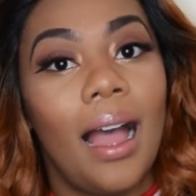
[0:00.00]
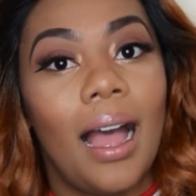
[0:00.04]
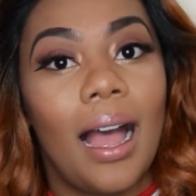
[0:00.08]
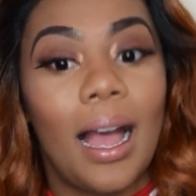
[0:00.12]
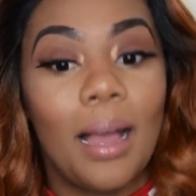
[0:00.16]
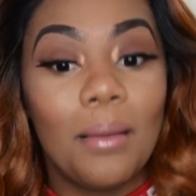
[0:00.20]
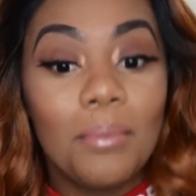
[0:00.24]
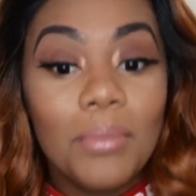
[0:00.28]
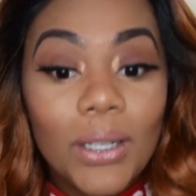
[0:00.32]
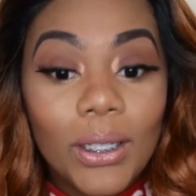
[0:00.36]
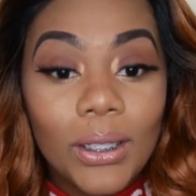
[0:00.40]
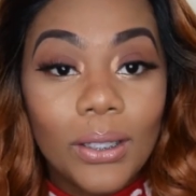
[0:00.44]

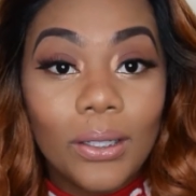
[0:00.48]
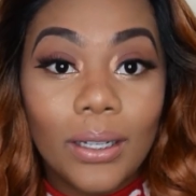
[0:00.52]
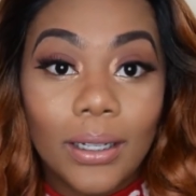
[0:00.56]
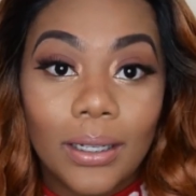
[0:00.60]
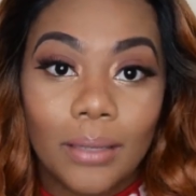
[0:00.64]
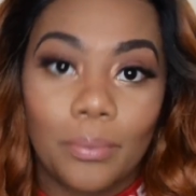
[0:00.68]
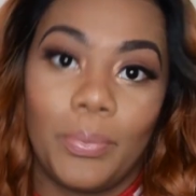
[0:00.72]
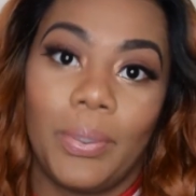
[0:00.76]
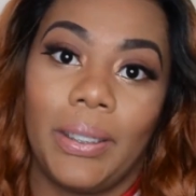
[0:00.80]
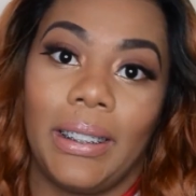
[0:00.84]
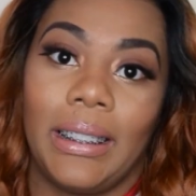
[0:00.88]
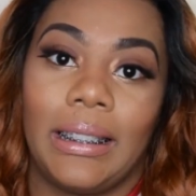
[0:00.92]
I'm just going
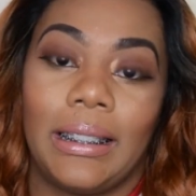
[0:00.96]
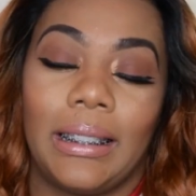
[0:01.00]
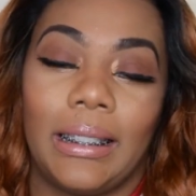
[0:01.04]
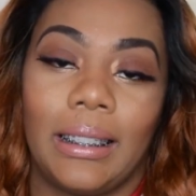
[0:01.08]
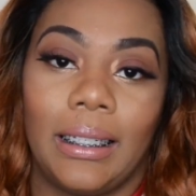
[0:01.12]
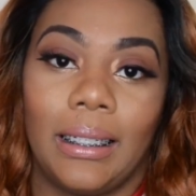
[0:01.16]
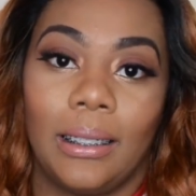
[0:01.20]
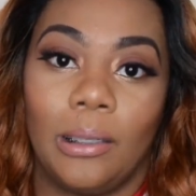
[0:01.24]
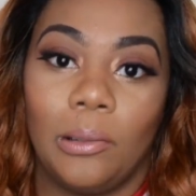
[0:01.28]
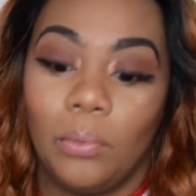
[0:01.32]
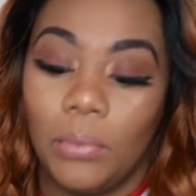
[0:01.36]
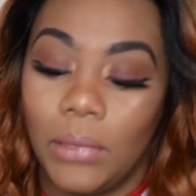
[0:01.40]
to put
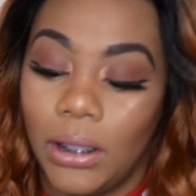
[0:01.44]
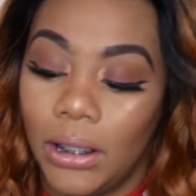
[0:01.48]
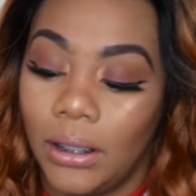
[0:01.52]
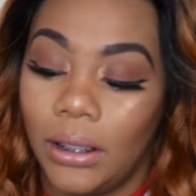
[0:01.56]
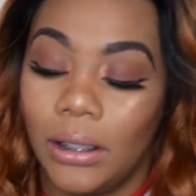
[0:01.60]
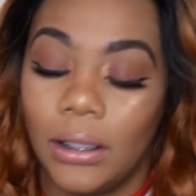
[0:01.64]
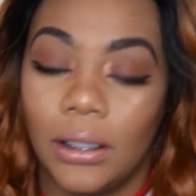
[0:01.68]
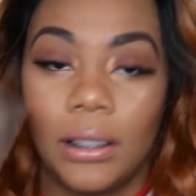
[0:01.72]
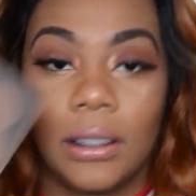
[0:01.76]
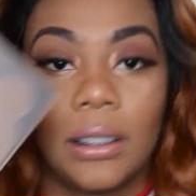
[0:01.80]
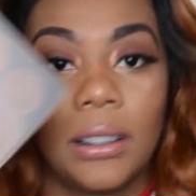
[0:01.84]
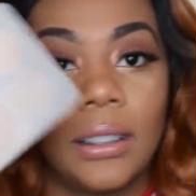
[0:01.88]
some
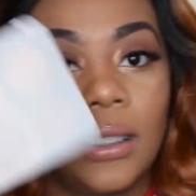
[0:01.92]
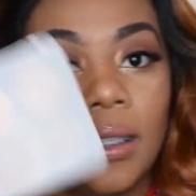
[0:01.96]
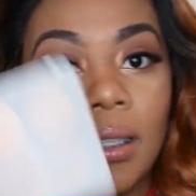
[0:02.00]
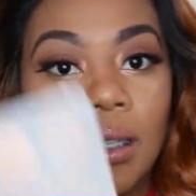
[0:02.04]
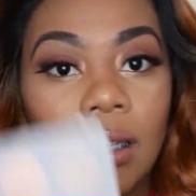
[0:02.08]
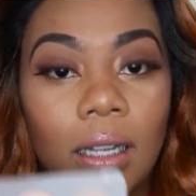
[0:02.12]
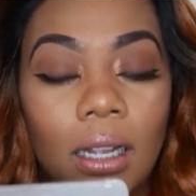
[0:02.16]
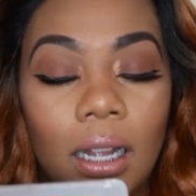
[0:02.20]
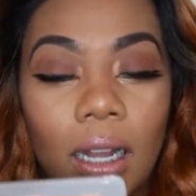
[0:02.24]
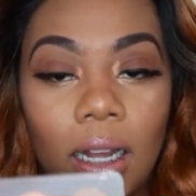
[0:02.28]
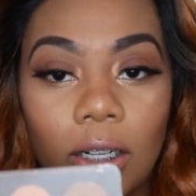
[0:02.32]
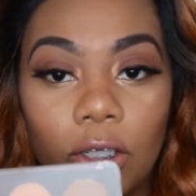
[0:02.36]

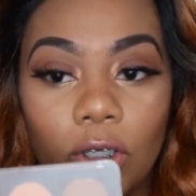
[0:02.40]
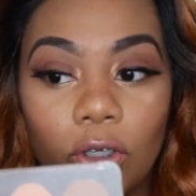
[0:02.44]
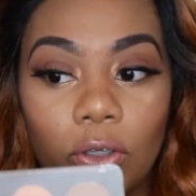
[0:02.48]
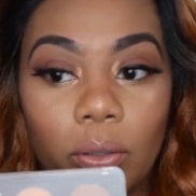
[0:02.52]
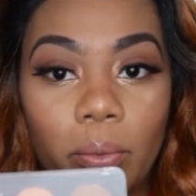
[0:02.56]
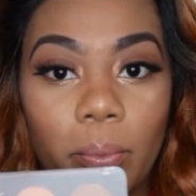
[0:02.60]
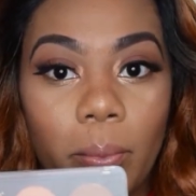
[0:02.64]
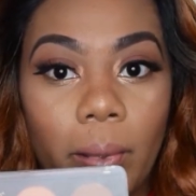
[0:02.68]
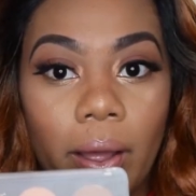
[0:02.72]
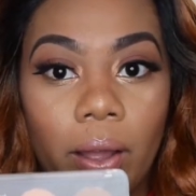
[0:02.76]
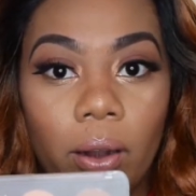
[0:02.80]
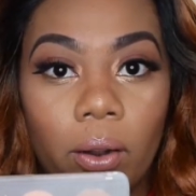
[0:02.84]

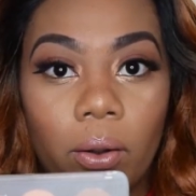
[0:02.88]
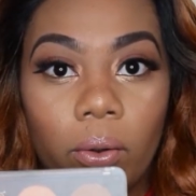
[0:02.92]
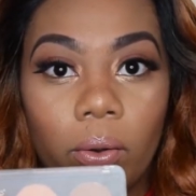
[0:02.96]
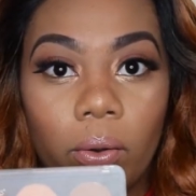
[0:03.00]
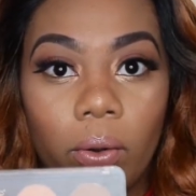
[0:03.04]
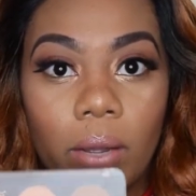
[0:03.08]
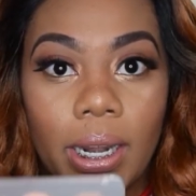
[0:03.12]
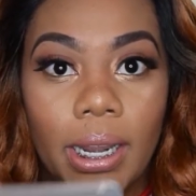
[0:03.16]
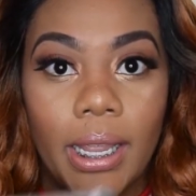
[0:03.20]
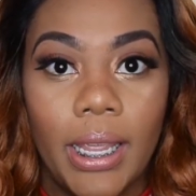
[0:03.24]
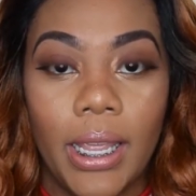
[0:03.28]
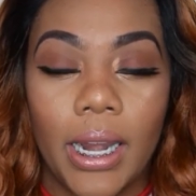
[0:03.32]
contour powder
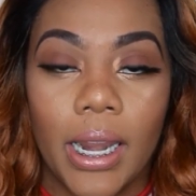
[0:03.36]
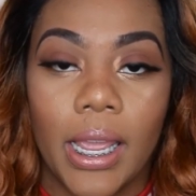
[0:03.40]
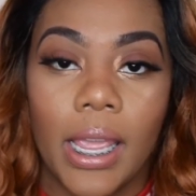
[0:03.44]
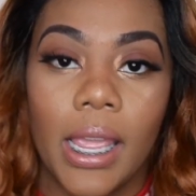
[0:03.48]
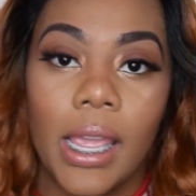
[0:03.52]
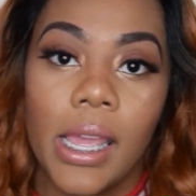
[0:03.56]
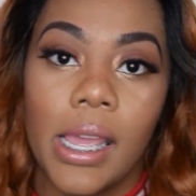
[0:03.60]
on it.